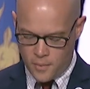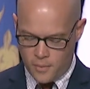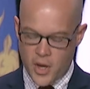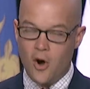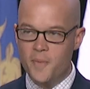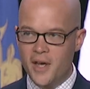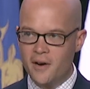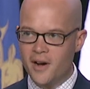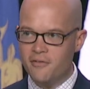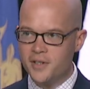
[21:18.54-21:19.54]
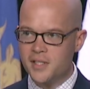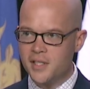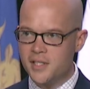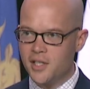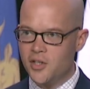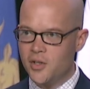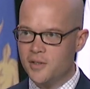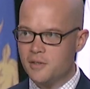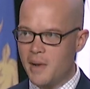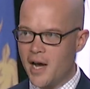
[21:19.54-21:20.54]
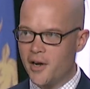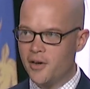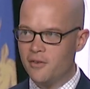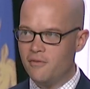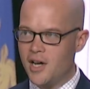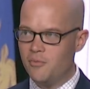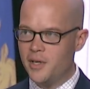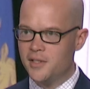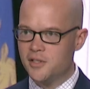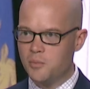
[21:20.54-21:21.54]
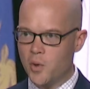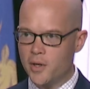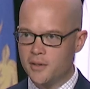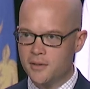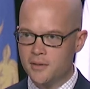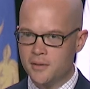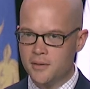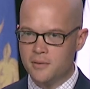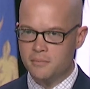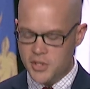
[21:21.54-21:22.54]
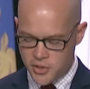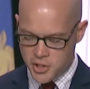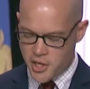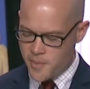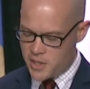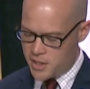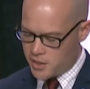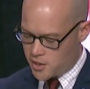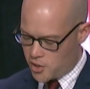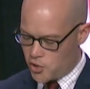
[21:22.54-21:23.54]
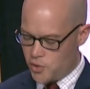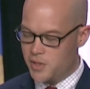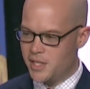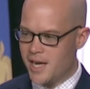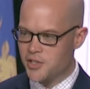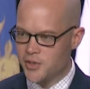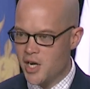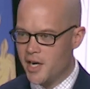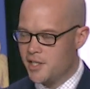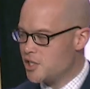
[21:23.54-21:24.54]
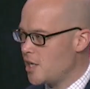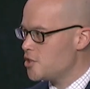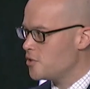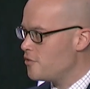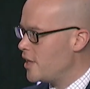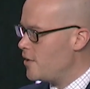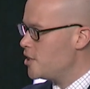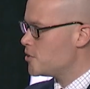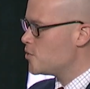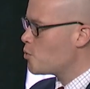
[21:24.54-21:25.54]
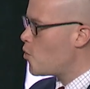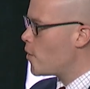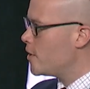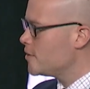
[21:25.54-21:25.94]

We hope that our efforts continue to inspire your involvement and support. Mr. Chairman, this concludes the National Guard Educational Foundation's report.